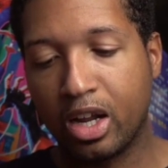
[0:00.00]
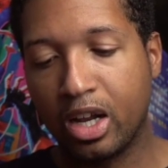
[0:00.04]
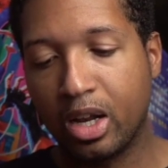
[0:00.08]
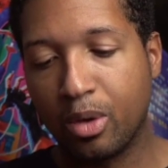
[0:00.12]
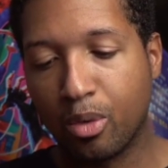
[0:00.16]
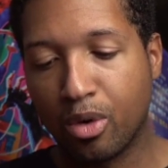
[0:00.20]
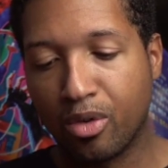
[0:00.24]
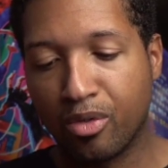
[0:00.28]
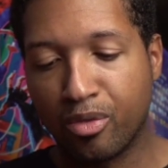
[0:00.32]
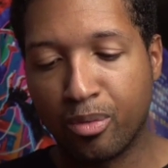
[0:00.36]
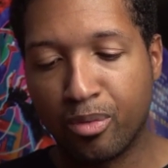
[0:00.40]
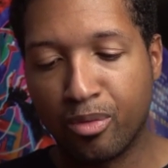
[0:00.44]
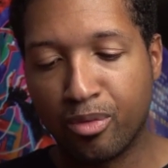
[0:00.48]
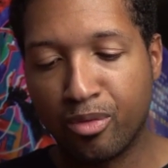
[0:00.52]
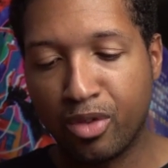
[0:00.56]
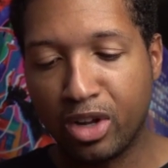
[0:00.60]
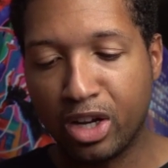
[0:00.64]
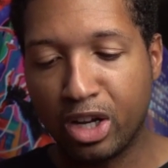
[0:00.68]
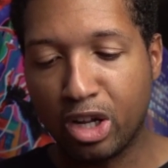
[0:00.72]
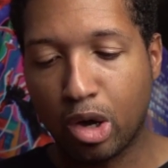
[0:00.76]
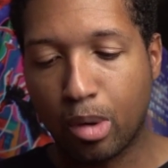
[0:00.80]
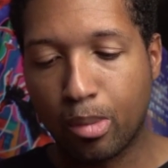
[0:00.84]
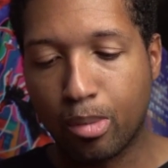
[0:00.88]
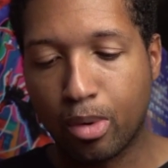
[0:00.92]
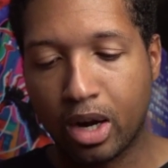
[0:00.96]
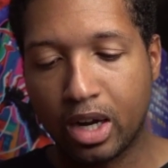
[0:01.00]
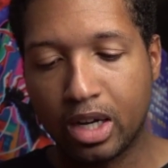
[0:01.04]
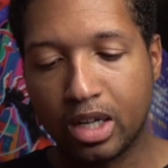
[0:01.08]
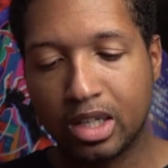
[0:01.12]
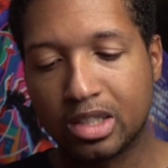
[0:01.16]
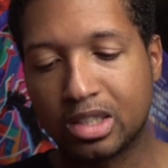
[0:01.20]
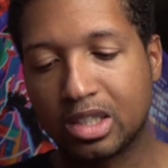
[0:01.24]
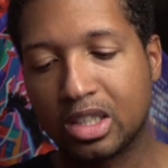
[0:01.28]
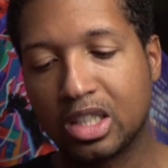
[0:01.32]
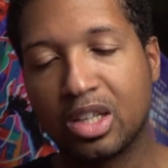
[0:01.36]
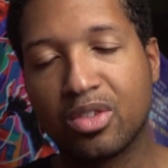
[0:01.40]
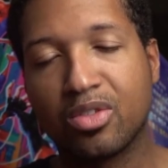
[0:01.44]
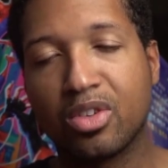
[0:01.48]
And then with video
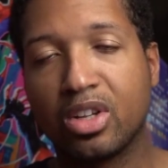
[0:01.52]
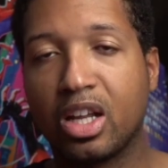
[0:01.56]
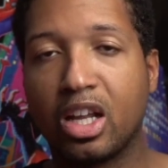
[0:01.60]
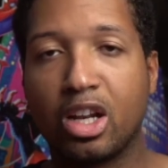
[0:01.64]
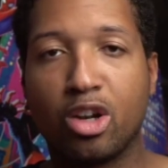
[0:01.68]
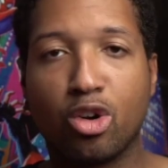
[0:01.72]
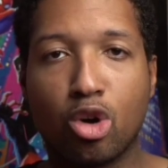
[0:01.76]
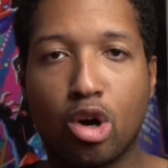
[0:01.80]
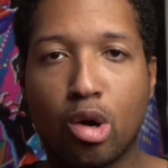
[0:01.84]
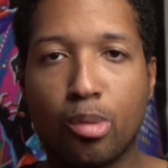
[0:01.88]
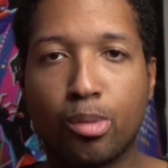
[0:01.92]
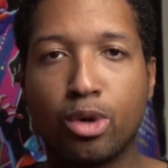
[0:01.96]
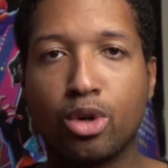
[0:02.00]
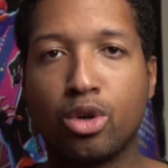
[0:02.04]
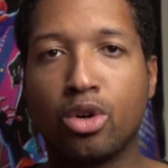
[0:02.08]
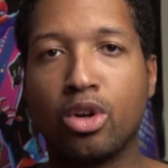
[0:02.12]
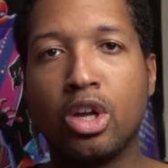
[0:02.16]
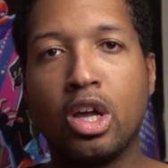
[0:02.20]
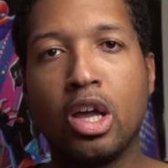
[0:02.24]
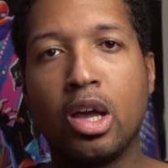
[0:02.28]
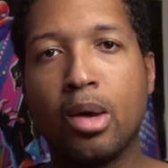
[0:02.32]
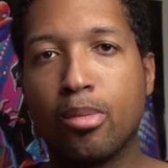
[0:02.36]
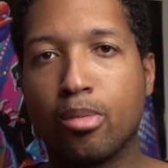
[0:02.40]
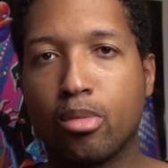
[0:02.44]
brightness, leave it at normal.